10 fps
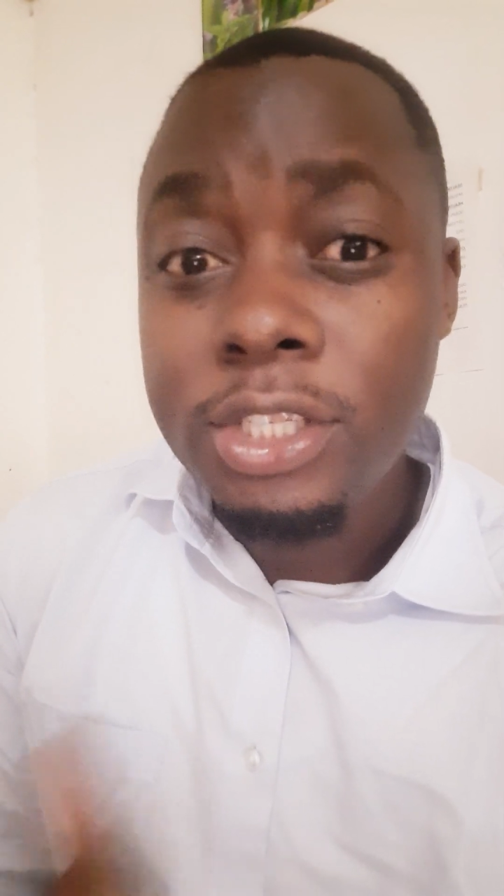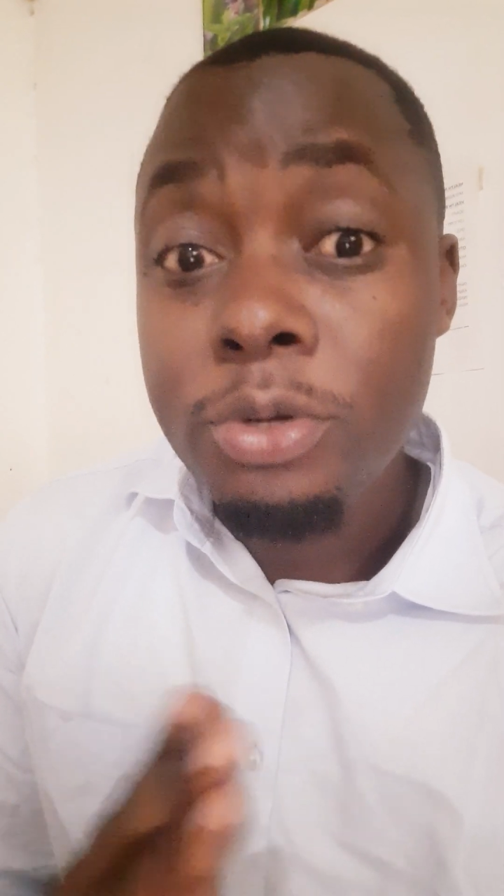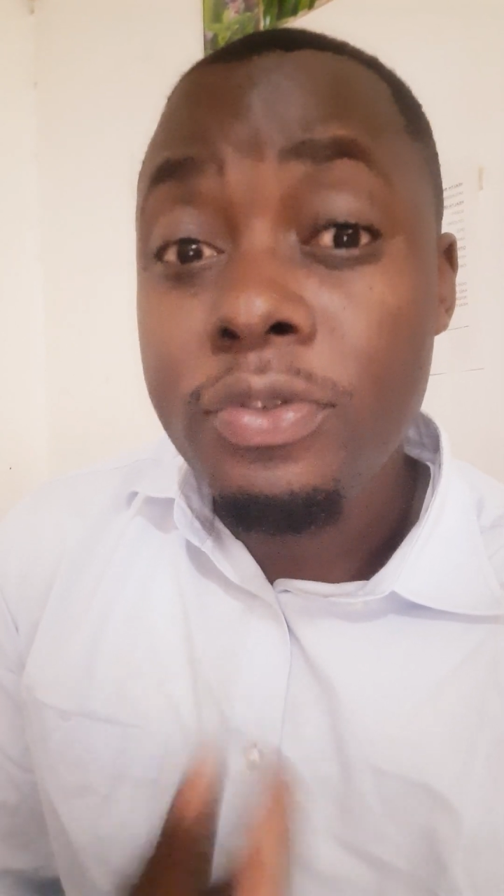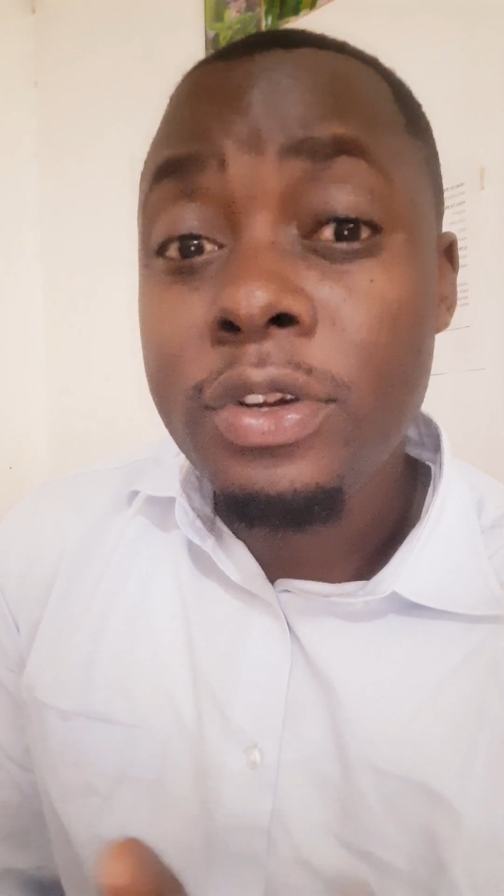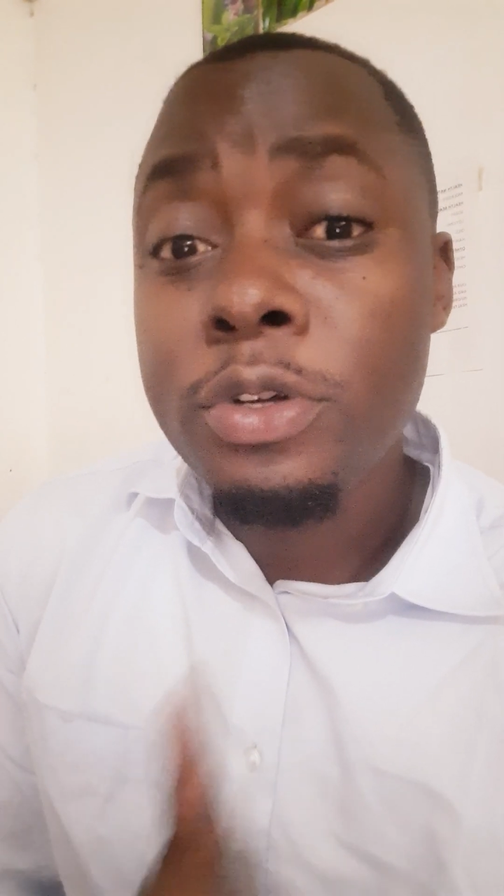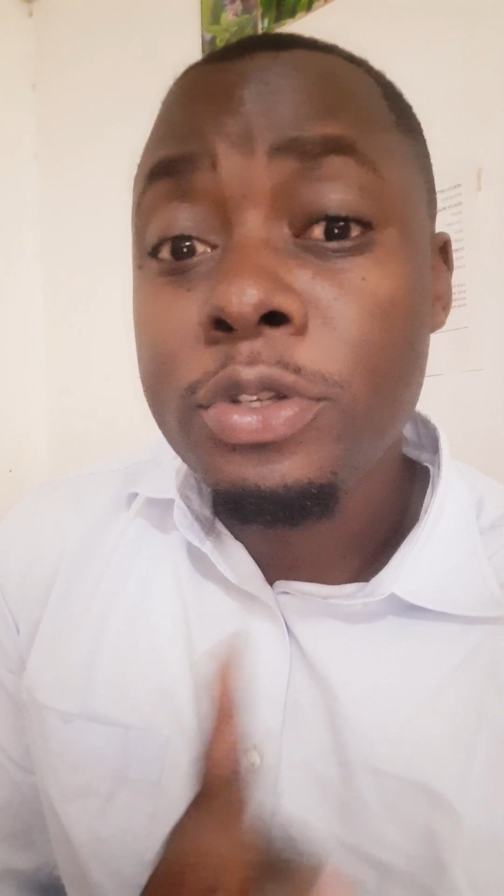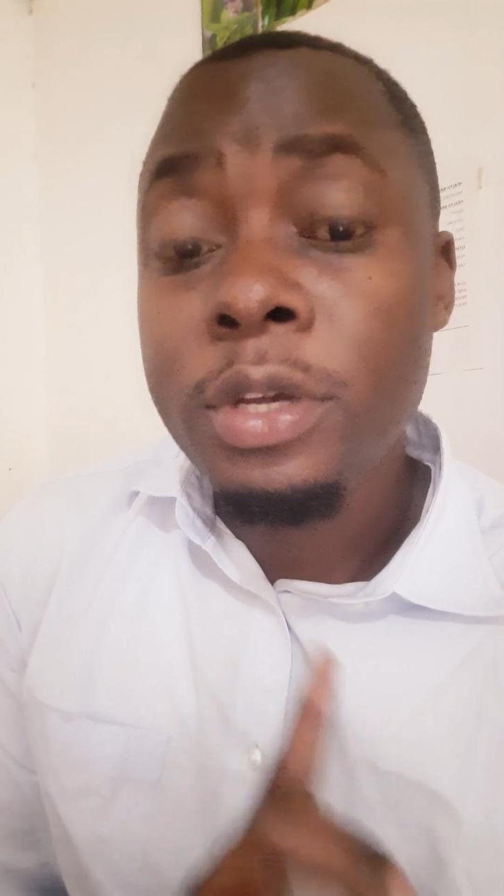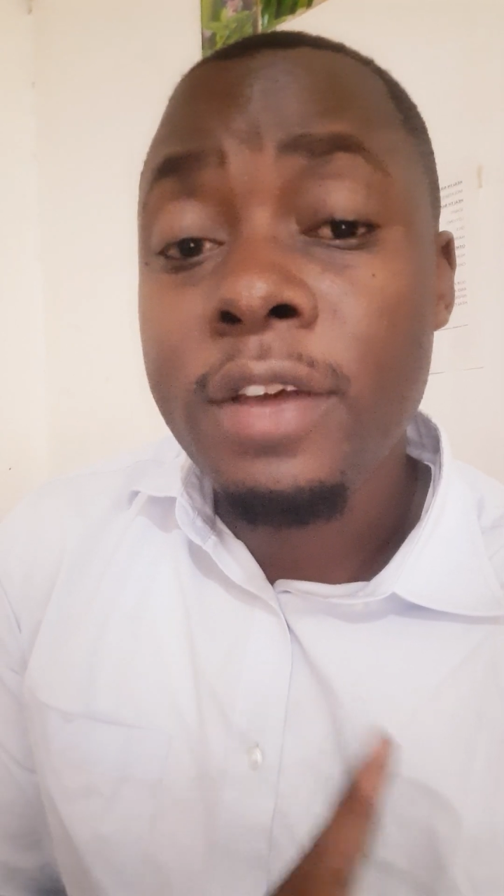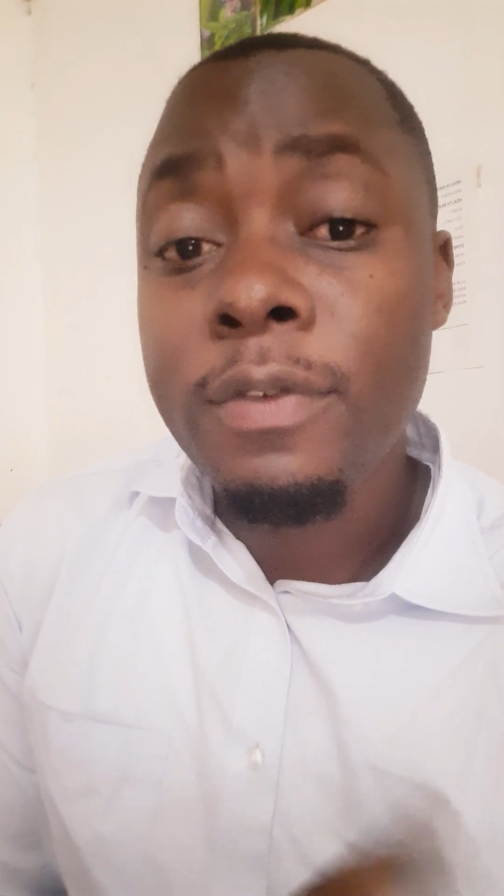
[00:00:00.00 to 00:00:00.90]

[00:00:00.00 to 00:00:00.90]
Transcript: children also have